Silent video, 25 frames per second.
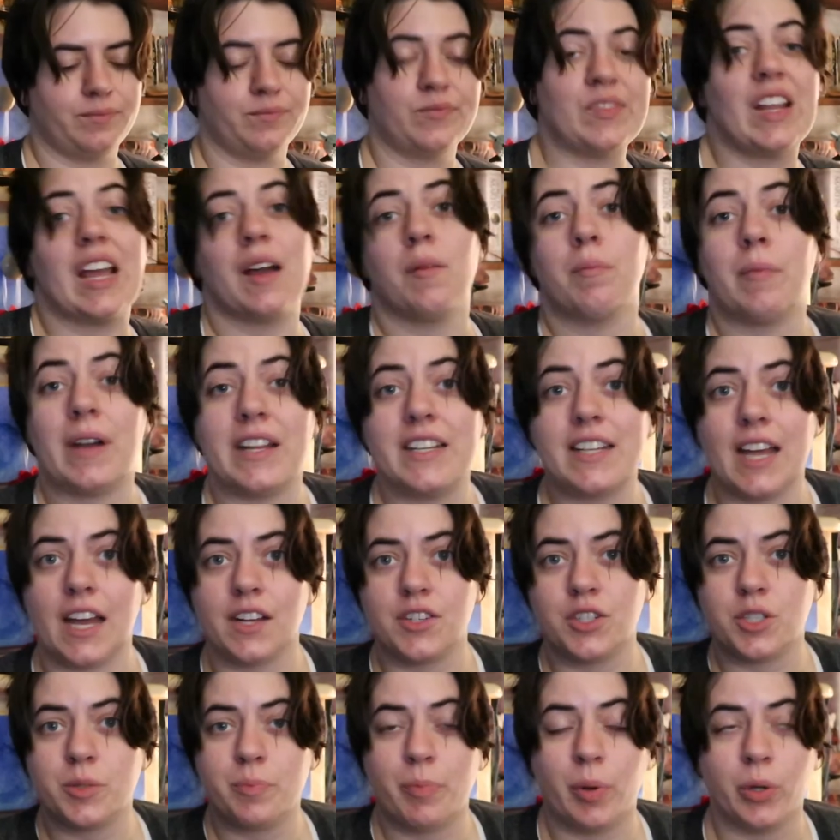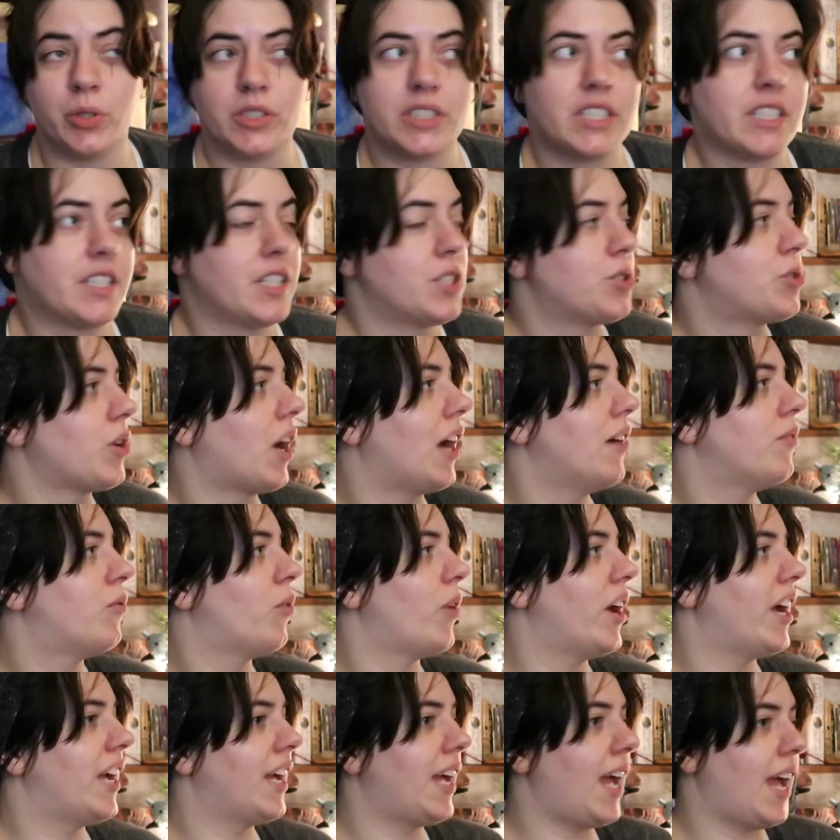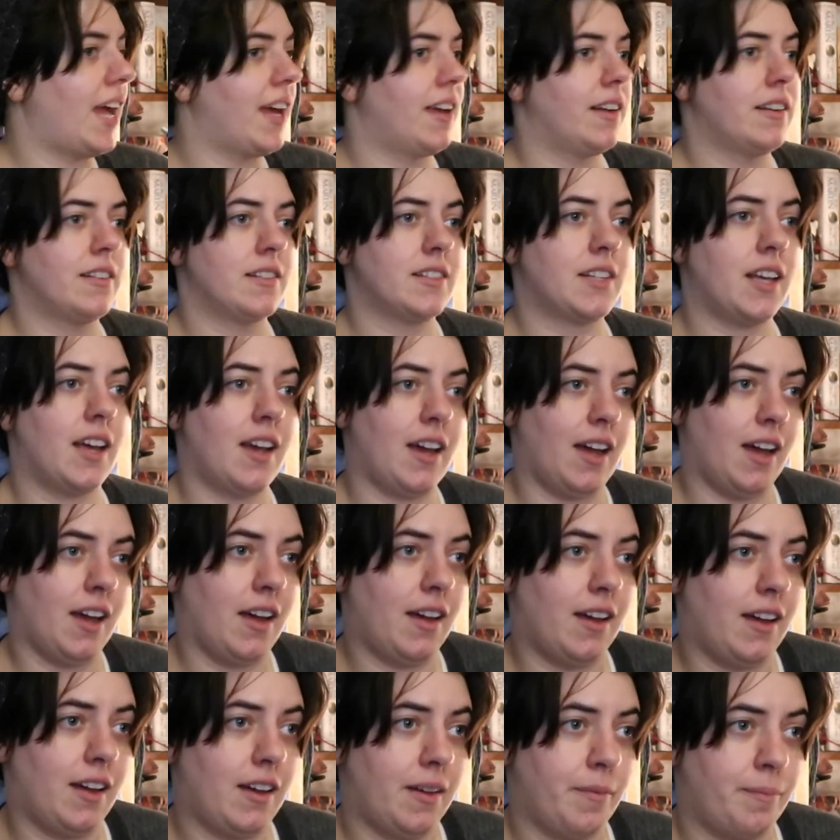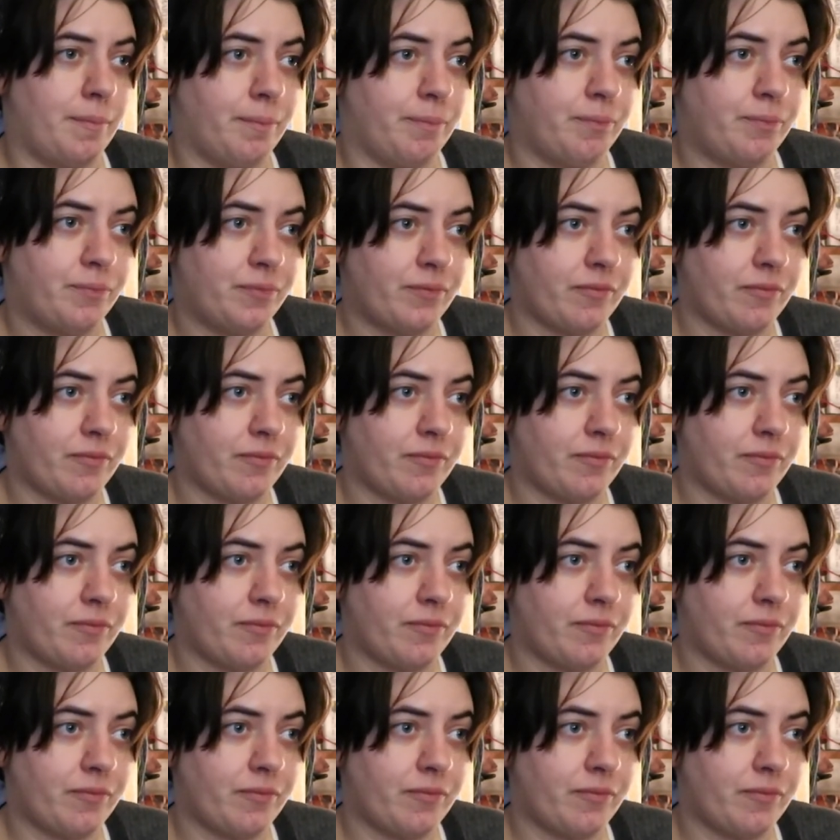Yeah, my dad just pulled in the driveway and um